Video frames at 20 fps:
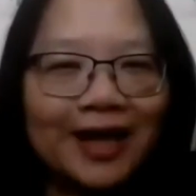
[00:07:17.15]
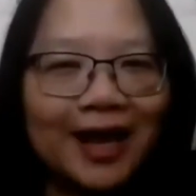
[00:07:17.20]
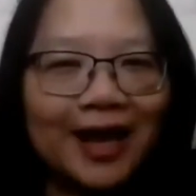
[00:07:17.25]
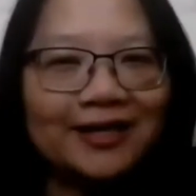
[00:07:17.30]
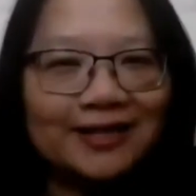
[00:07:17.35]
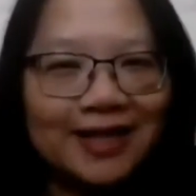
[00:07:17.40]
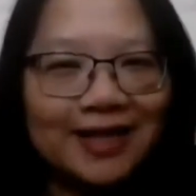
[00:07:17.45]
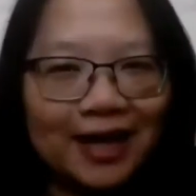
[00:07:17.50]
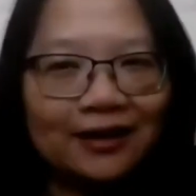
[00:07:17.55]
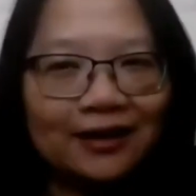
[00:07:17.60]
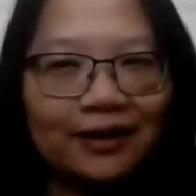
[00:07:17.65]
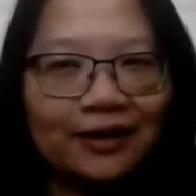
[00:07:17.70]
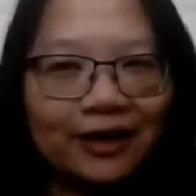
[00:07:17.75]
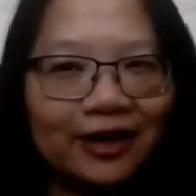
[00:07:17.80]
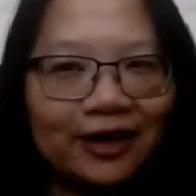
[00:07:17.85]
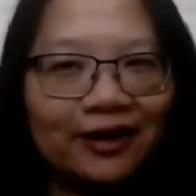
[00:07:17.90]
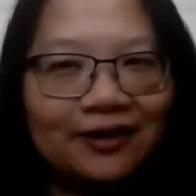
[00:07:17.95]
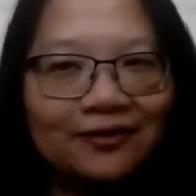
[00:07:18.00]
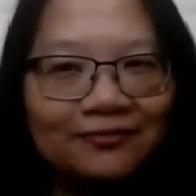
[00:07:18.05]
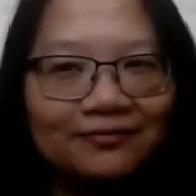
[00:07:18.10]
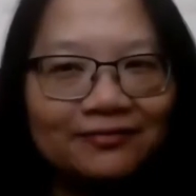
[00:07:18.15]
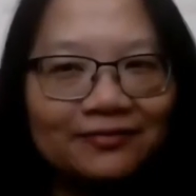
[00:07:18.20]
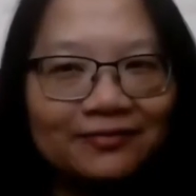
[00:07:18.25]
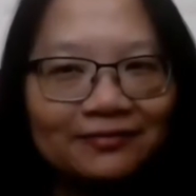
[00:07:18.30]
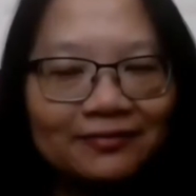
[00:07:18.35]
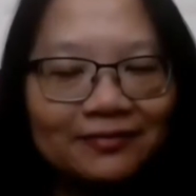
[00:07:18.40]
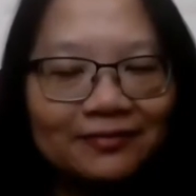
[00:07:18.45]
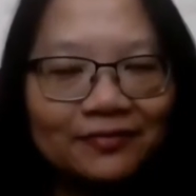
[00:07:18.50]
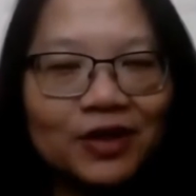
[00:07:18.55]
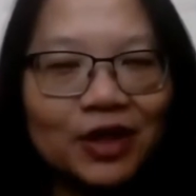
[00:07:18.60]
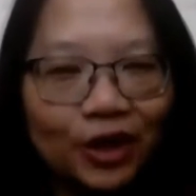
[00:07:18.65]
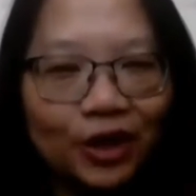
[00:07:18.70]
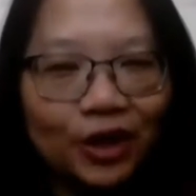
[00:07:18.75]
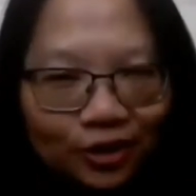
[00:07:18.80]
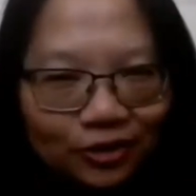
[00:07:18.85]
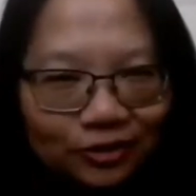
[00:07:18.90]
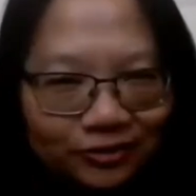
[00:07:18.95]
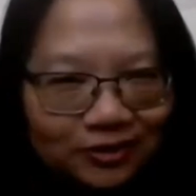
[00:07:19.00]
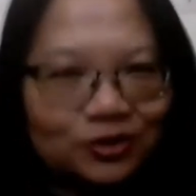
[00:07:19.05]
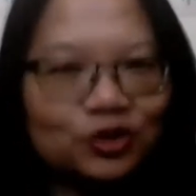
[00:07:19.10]
exactly,
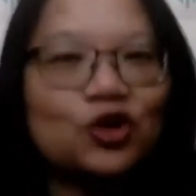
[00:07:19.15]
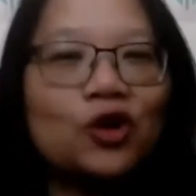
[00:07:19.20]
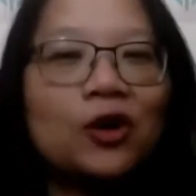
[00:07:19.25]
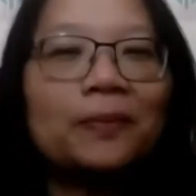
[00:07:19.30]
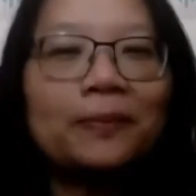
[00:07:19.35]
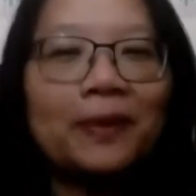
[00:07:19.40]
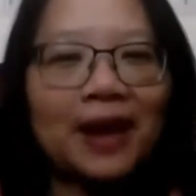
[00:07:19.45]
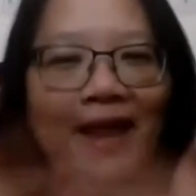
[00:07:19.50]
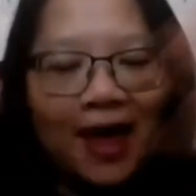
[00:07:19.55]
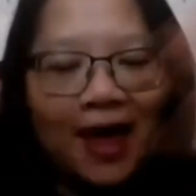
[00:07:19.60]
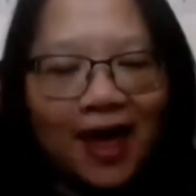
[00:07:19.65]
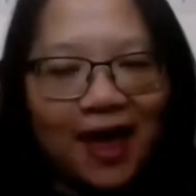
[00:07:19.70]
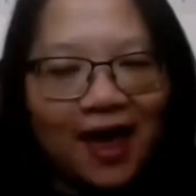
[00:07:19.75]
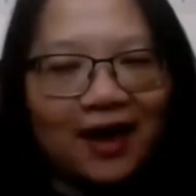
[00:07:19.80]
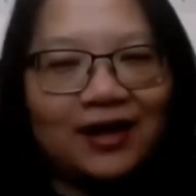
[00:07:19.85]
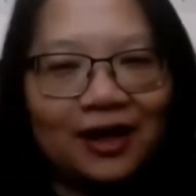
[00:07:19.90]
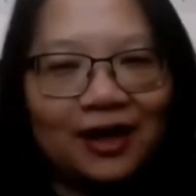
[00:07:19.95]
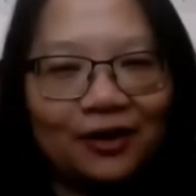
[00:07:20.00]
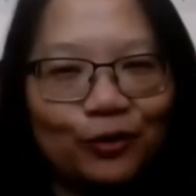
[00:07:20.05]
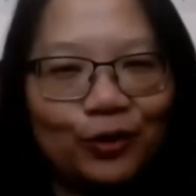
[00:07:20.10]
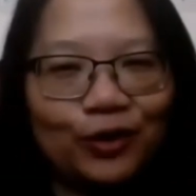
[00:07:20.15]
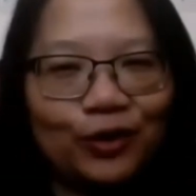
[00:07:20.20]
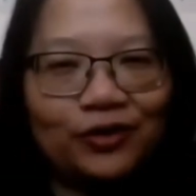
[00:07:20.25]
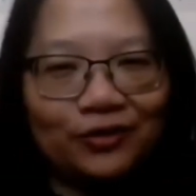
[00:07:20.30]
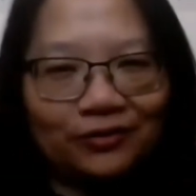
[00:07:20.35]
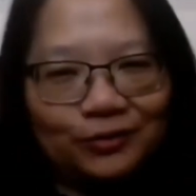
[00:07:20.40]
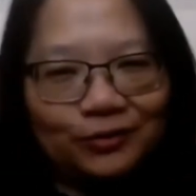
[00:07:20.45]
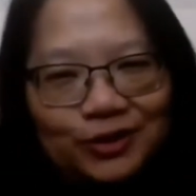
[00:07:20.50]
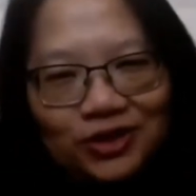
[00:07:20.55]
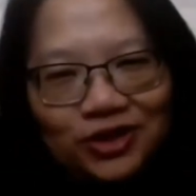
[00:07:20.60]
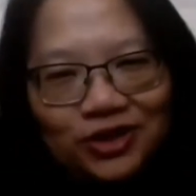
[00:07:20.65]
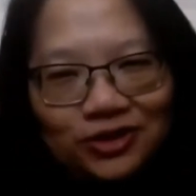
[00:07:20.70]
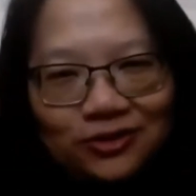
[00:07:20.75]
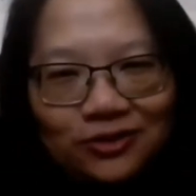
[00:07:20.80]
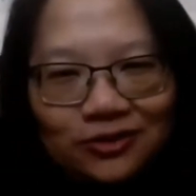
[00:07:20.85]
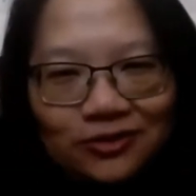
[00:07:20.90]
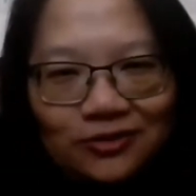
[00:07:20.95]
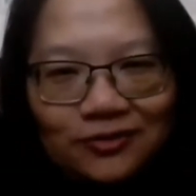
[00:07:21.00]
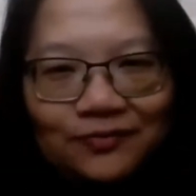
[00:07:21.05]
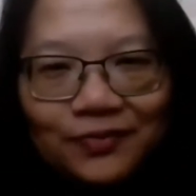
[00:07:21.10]
your plan and what
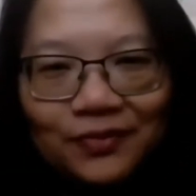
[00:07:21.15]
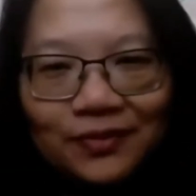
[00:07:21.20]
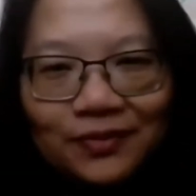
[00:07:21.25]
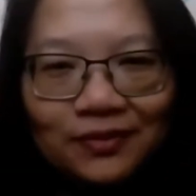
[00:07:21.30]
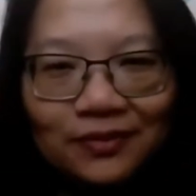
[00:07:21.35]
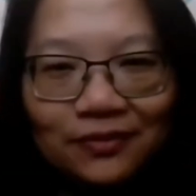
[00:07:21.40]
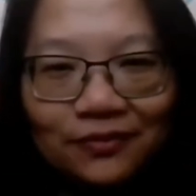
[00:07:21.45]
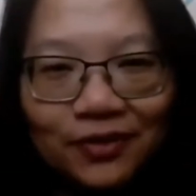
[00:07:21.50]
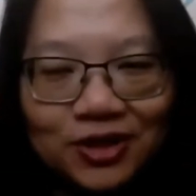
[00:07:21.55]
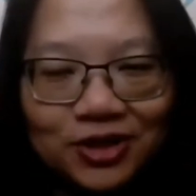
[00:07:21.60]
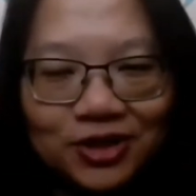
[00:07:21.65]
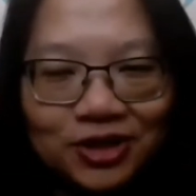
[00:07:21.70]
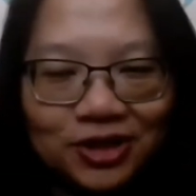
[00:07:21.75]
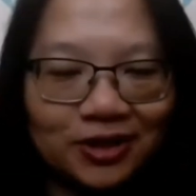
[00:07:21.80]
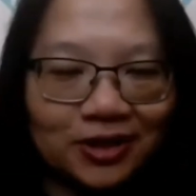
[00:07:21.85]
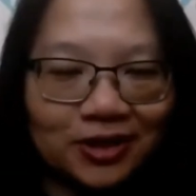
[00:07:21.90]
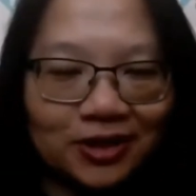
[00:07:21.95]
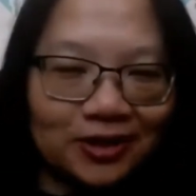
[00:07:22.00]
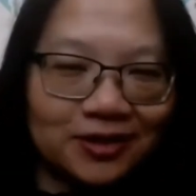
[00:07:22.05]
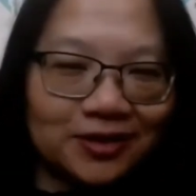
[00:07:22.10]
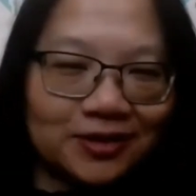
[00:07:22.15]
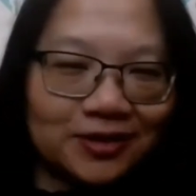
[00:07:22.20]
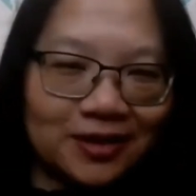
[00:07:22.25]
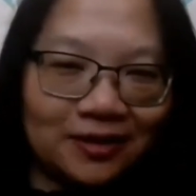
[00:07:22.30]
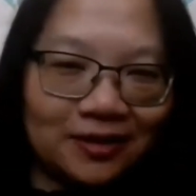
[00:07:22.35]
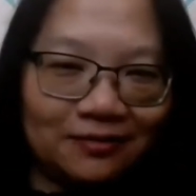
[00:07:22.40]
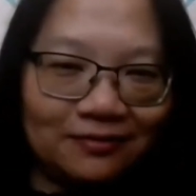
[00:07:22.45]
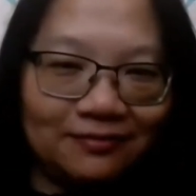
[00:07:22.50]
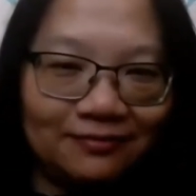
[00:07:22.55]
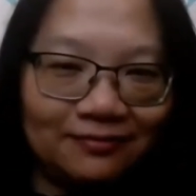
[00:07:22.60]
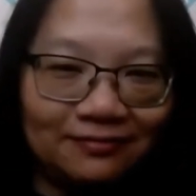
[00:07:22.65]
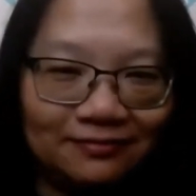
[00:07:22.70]
your vision is. And